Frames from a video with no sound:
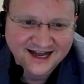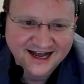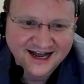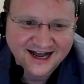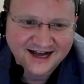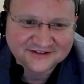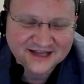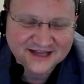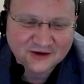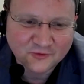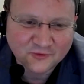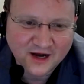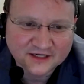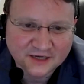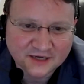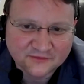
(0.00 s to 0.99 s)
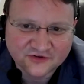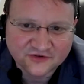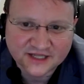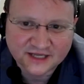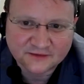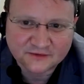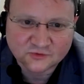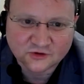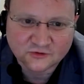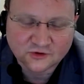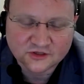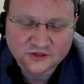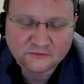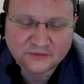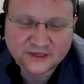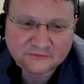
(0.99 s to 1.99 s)
wound up for them in World
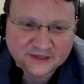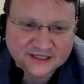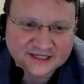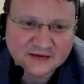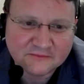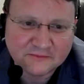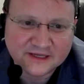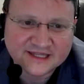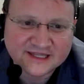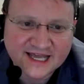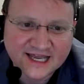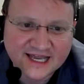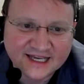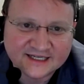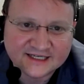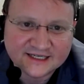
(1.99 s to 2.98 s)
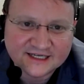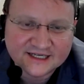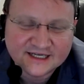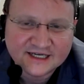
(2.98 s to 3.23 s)
War. But they